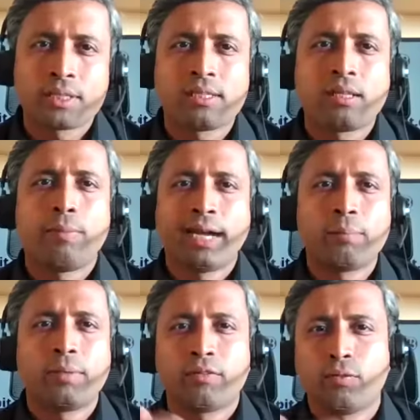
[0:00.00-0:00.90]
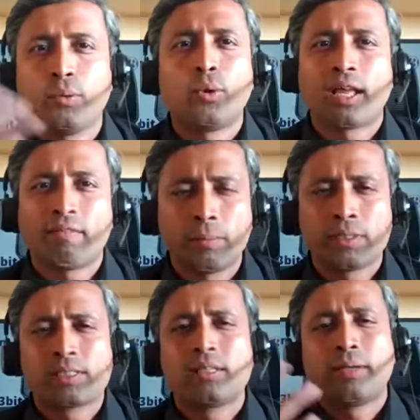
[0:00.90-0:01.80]
personal brand, but if you don't have a
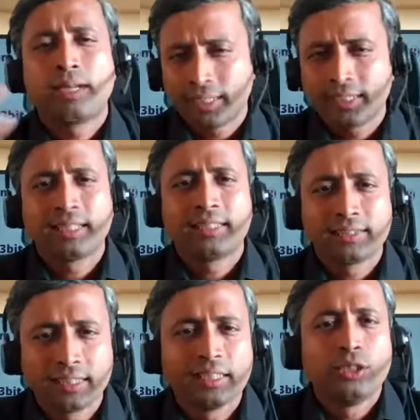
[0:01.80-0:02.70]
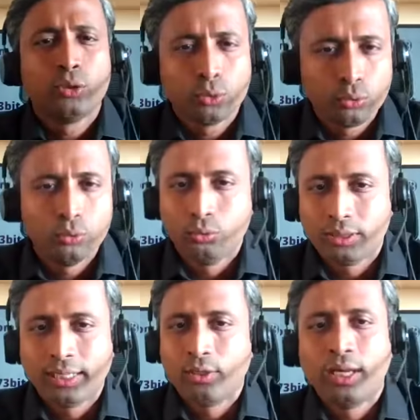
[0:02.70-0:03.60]
personal brand, then there is nothing to lose.
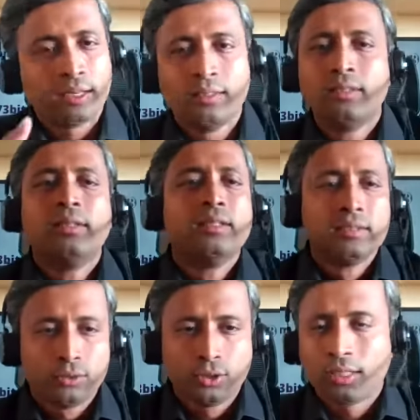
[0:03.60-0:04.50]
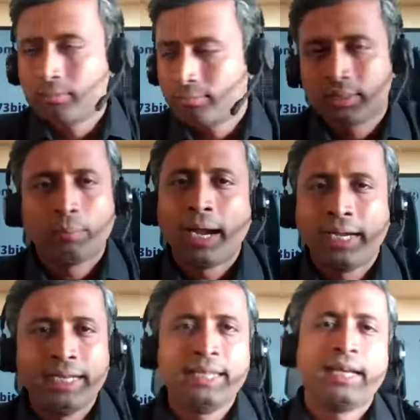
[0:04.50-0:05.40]
There you are, your some
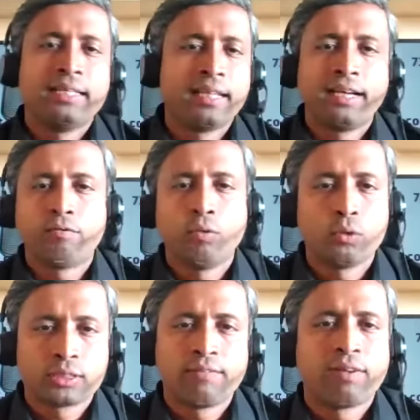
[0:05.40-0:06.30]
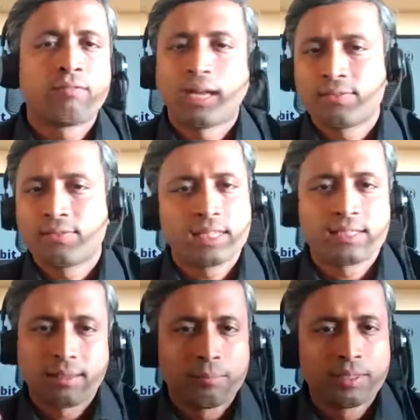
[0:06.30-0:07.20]
ID at the rate
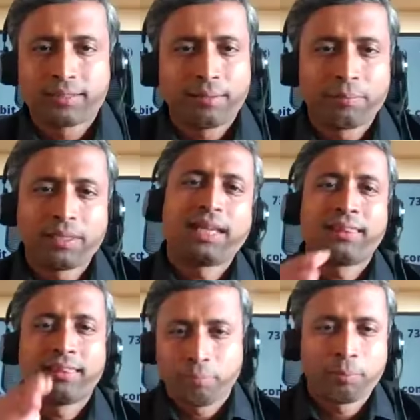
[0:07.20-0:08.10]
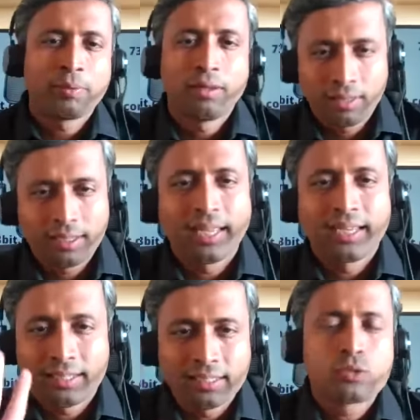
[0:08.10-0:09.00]
4756 something something, and people
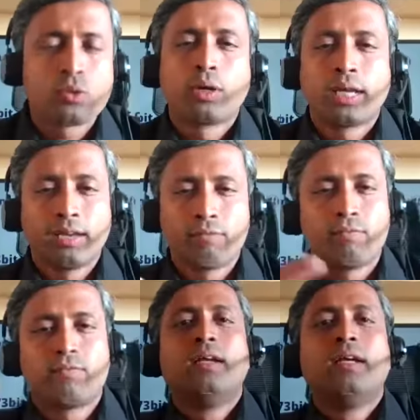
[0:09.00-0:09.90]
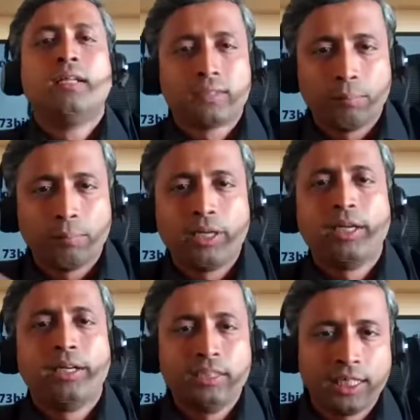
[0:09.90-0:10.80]
like, it's okay if
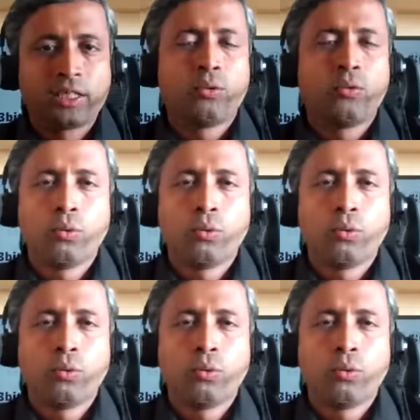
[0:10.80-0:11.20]
somebody reject you.